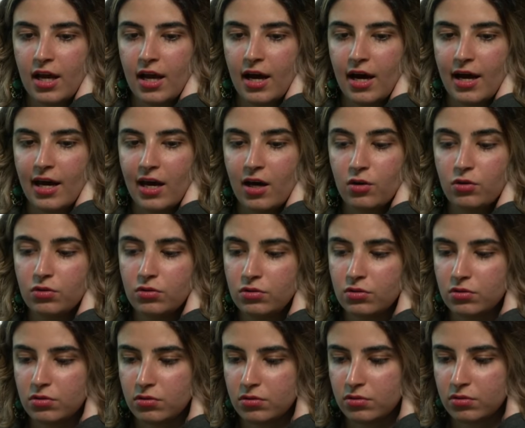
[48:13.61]
I
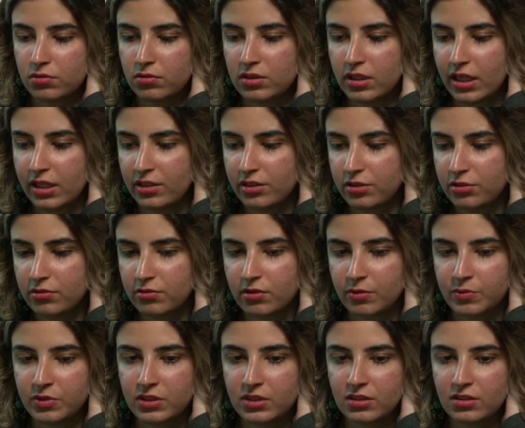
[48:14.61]
oh, thank you.
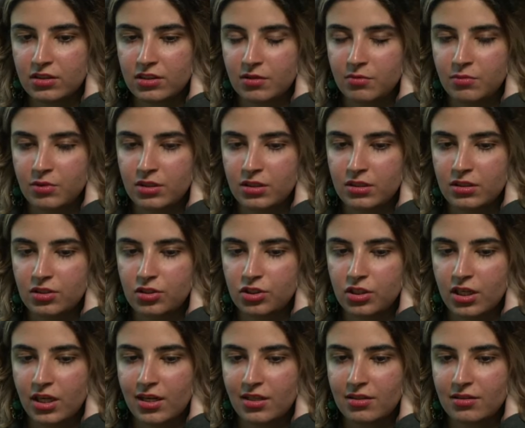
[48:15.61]
I'm seeing somebody in the
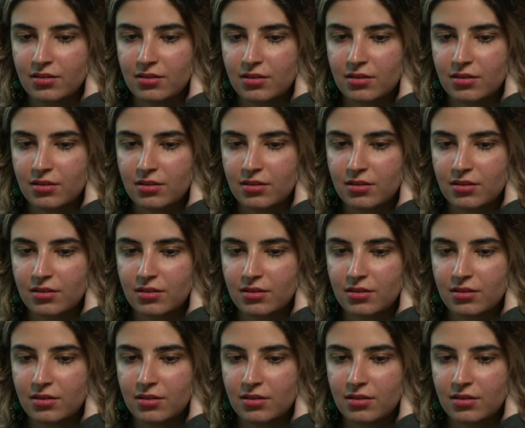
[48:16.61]
chat.